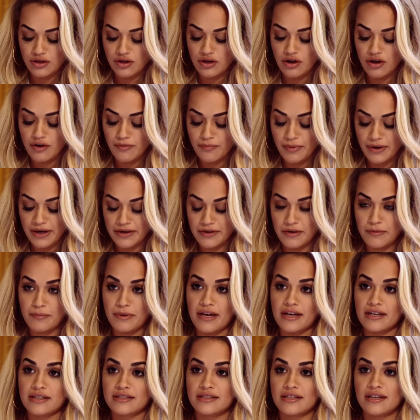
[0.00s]
you can't pack your
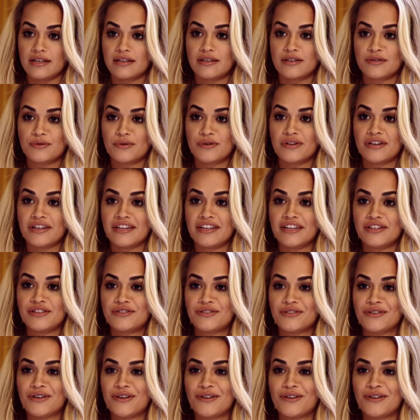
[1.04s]
bags yet because we're going to need you to